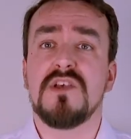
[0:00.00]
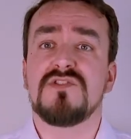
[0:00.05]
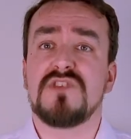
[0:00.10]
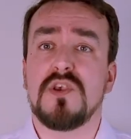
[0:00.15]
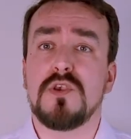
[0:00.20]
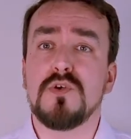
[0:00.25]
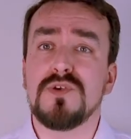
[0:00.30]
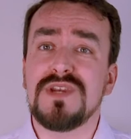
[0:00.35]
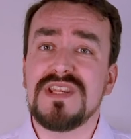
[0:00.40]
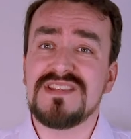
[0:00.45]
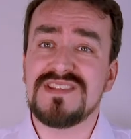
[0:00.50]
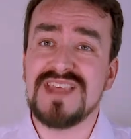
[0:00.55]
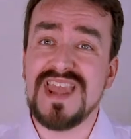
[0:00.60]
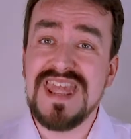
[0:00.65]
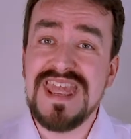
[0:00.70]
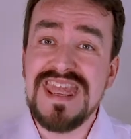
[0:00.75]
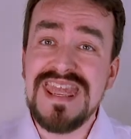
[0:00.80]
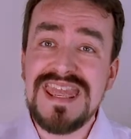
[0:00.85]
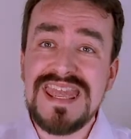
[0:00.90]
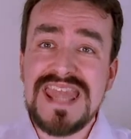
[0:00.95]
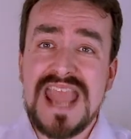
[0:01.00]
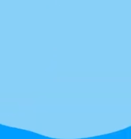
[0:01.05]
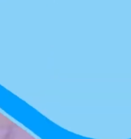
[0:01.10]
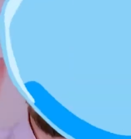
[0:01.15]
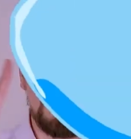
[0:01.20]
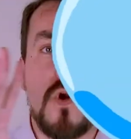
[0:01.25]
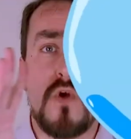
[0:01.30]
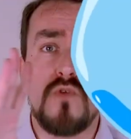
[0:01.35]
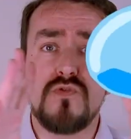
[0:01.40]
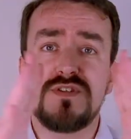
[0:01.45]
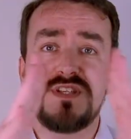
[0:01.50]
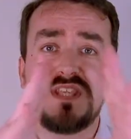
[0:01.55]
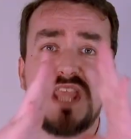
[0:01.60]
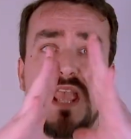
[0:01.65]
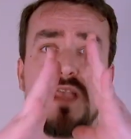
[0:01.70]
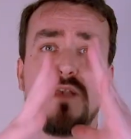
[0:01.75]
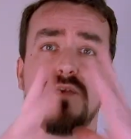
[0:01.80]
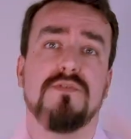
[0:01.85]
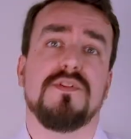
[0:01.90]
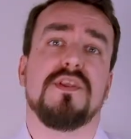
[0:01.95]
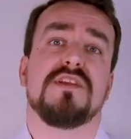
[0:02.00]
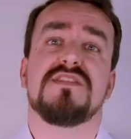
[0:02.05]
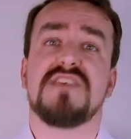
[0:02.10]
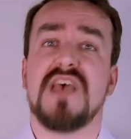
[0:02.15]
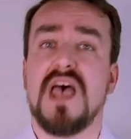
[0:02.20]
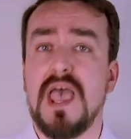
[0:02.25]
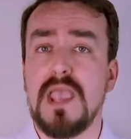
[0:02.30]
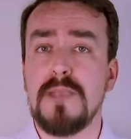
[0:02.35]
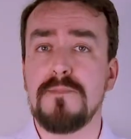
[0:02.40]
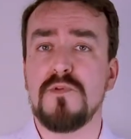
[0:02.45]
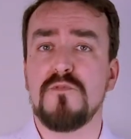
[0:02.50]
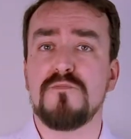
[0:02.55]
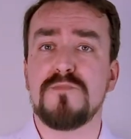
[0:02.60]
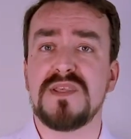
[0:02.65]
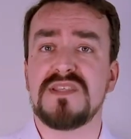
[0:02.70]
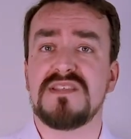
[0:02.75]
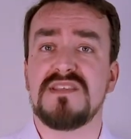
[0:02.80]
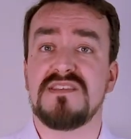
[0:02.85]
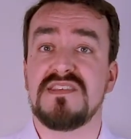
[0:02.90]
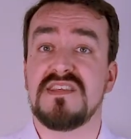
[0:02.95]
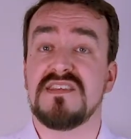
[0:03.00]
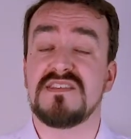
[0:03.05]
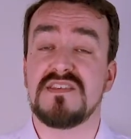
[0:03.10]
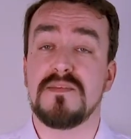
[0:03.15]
so you'll need to narrow down the type of businesses